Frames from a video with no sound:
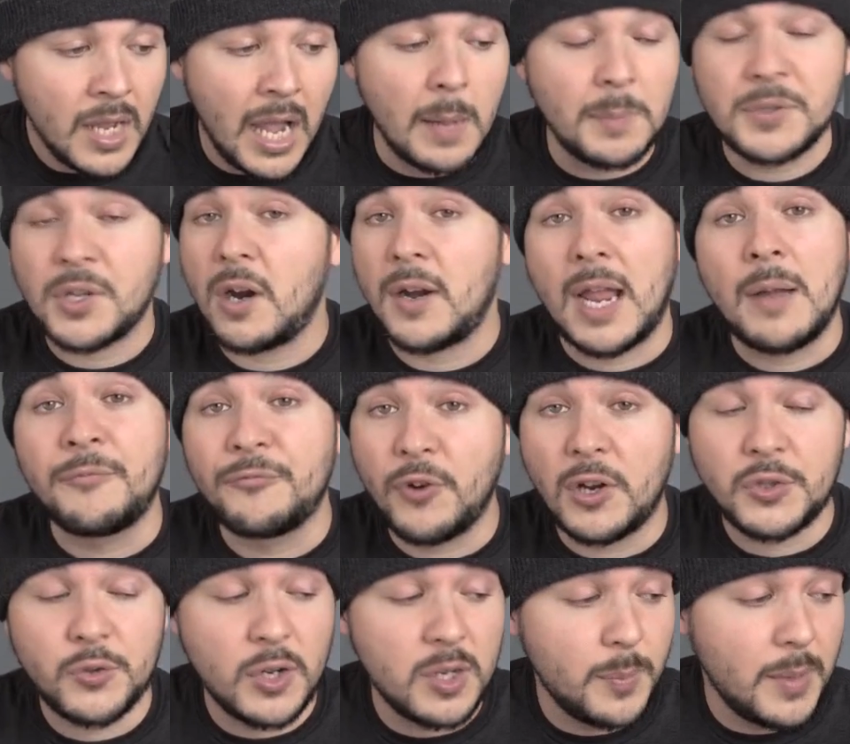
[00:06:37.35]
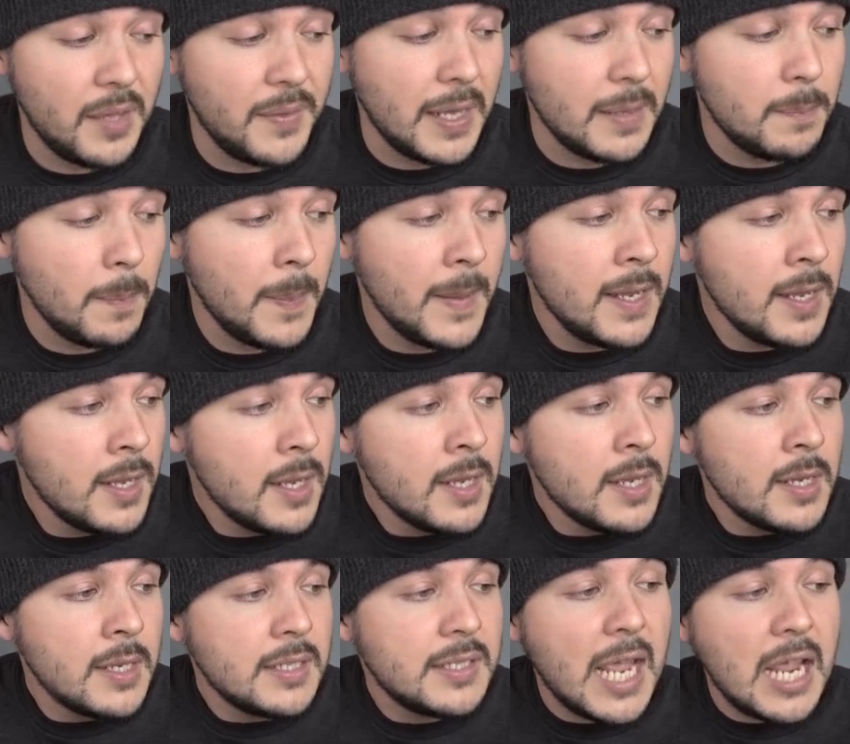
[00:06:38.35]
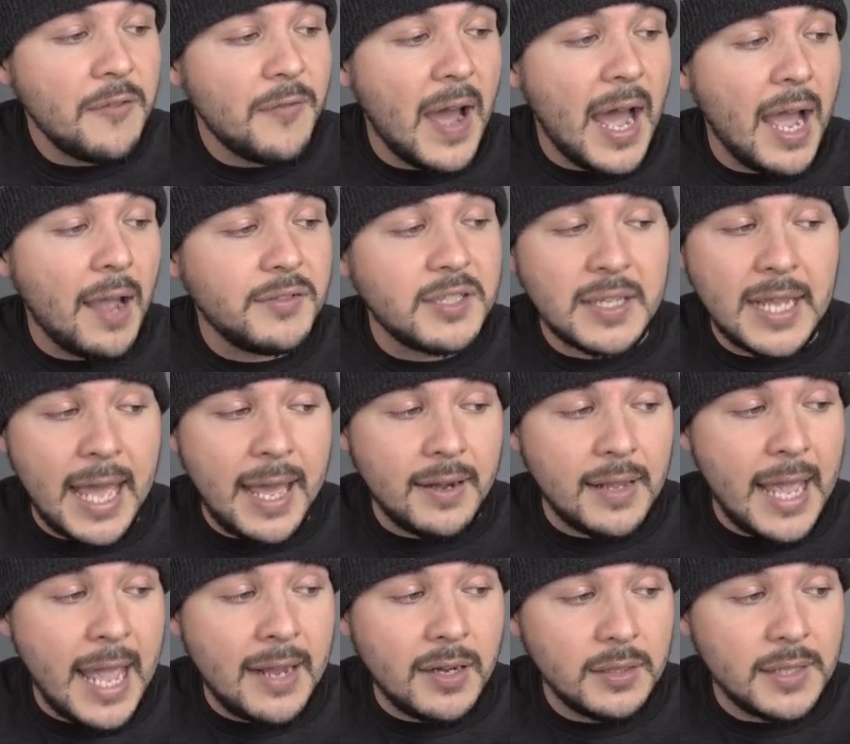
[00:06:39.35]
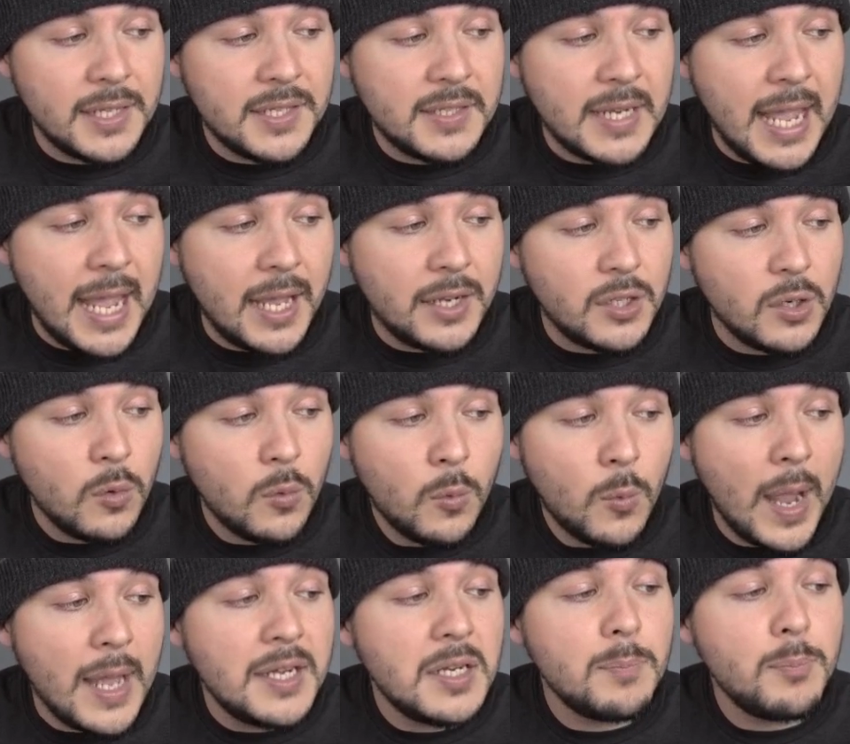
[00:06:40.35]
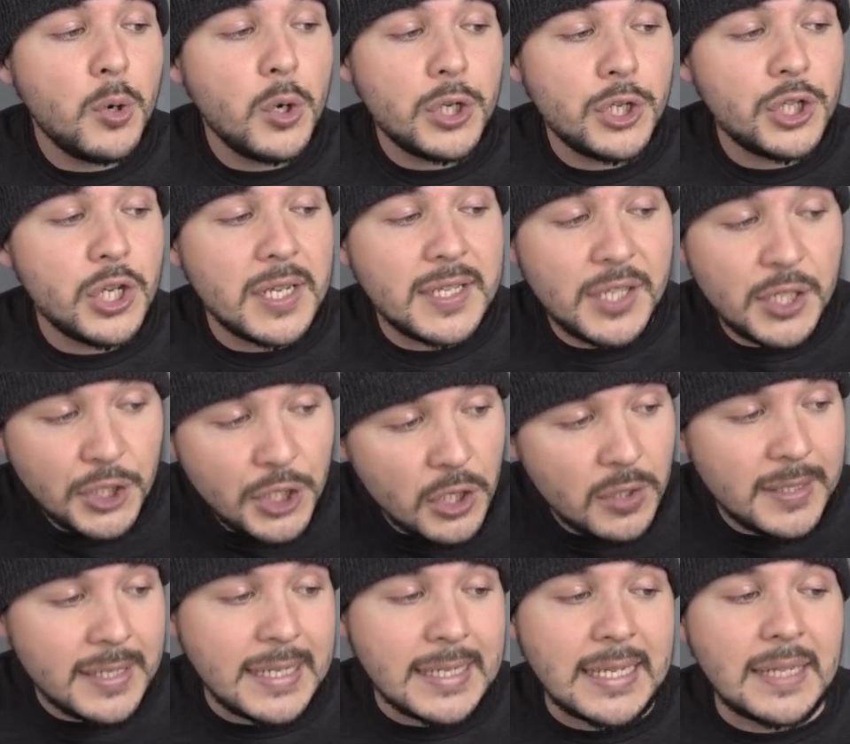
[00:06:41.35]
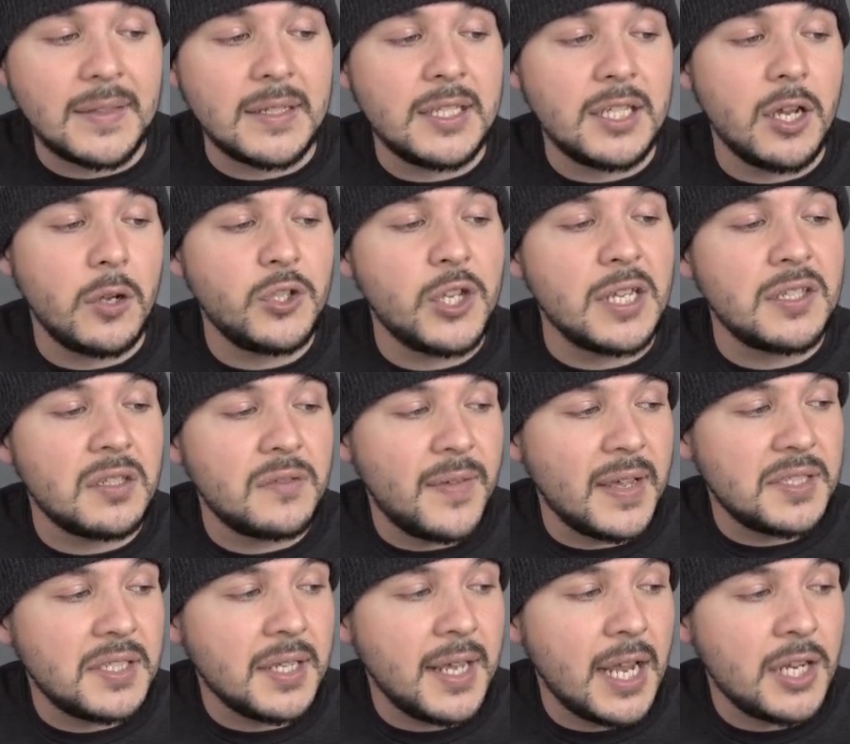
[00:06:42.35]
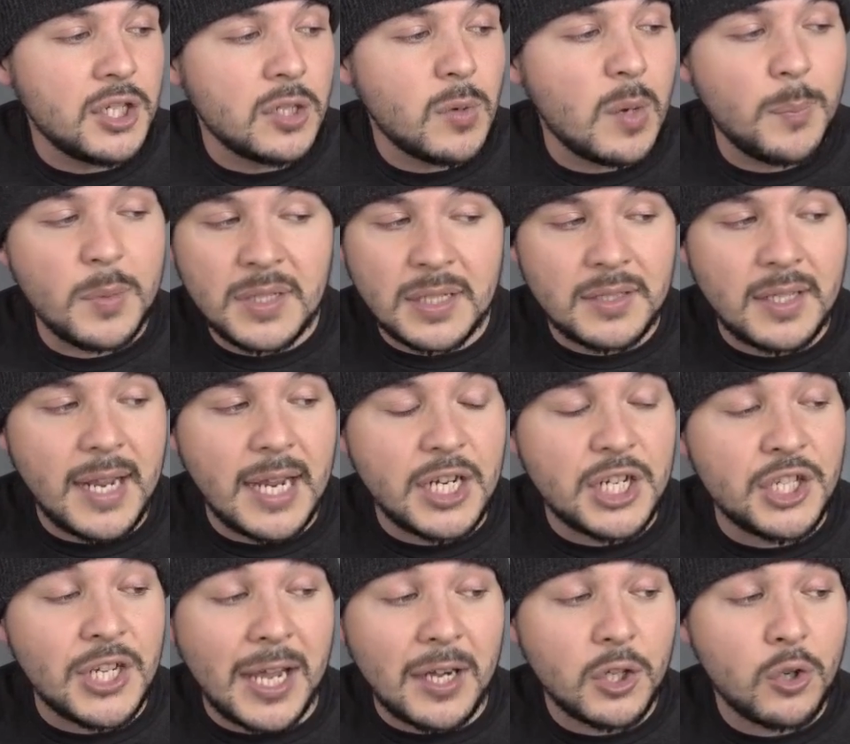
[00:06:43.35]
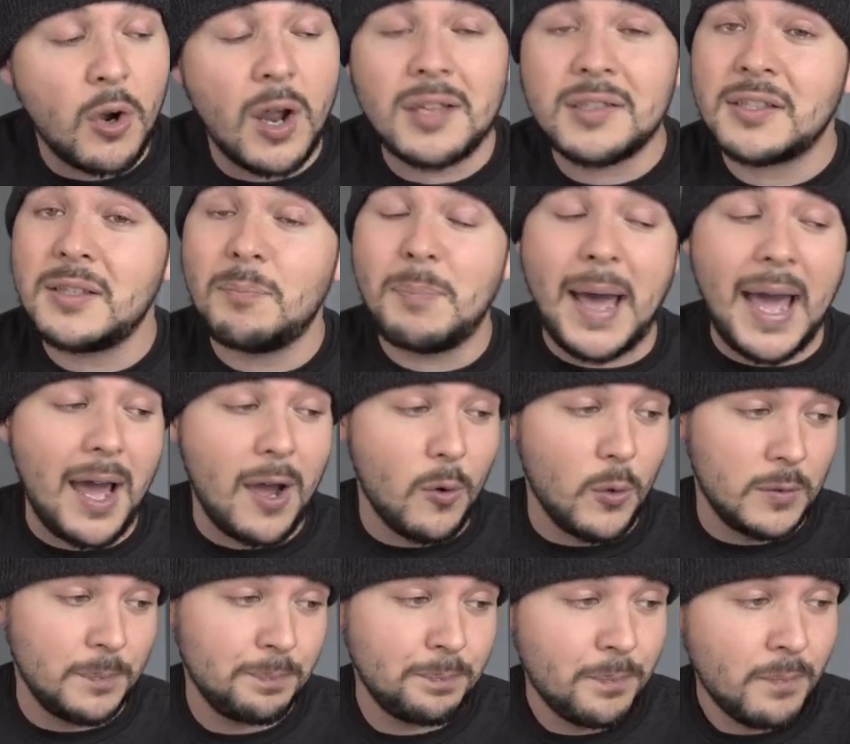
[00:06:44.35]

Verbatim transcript: I'm sorry, I'm frustrated by that. Dave Ives, an analyst at Wedbush Securities, said the DOJ's investigation represented a shot across the bow